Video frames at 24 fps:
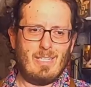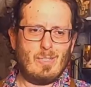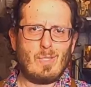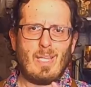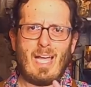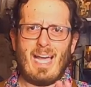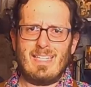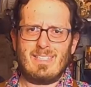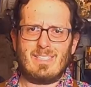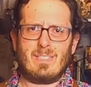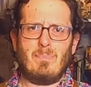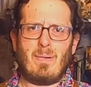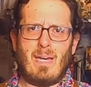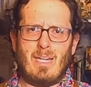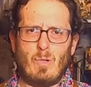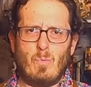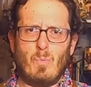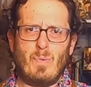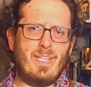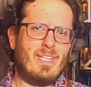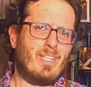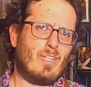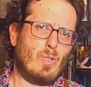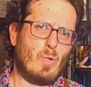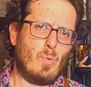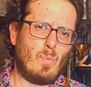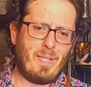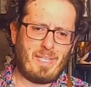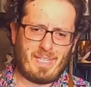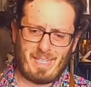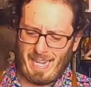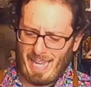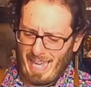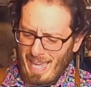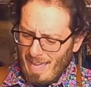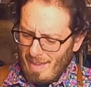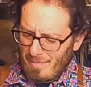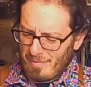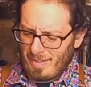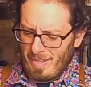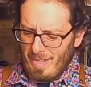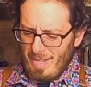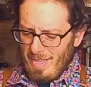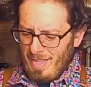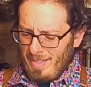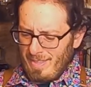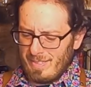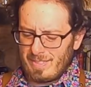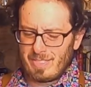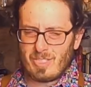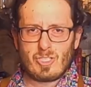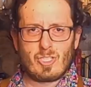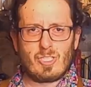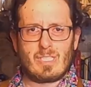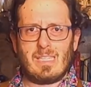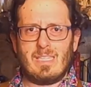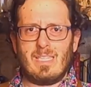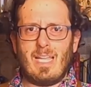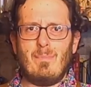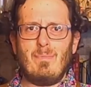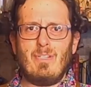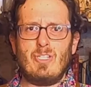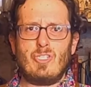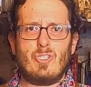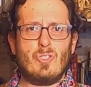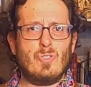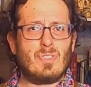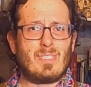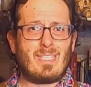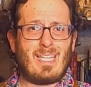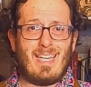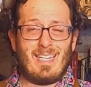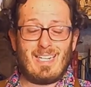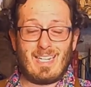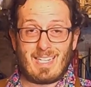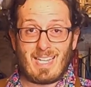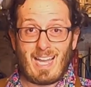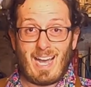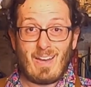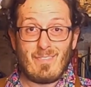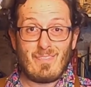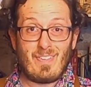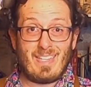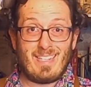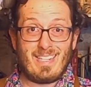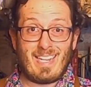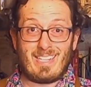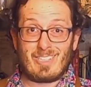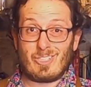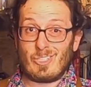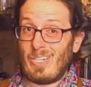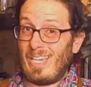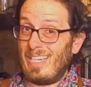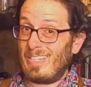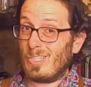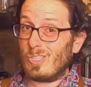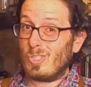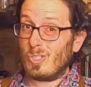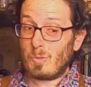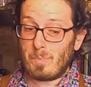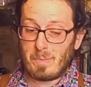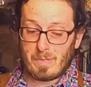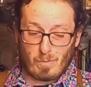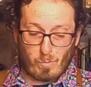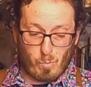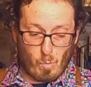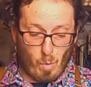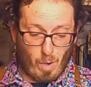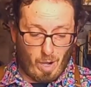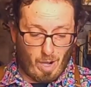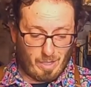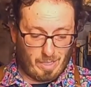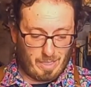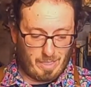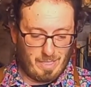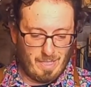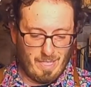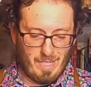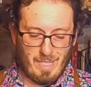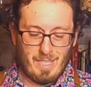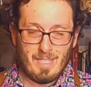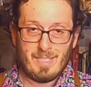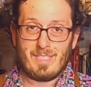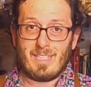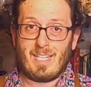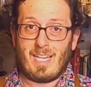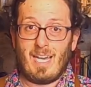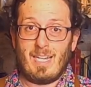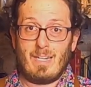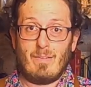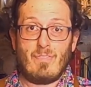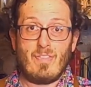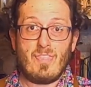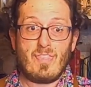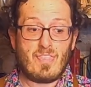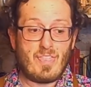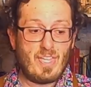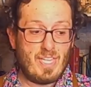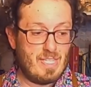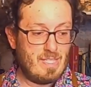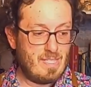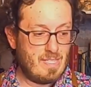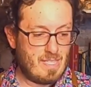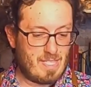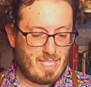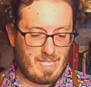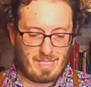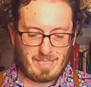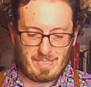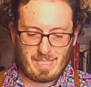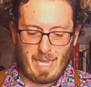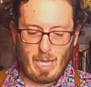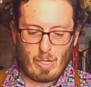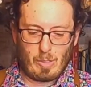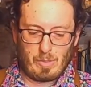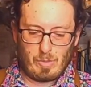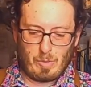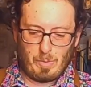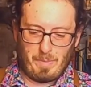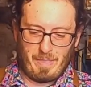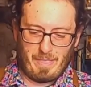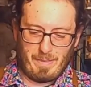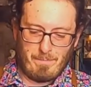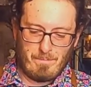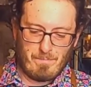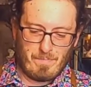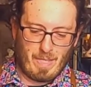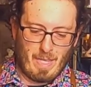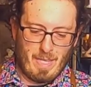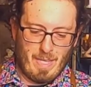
it'll last about a week or a week and a half. This is just lemon juice and agave nectar and a little bit of water to kind of thin things out a little bit.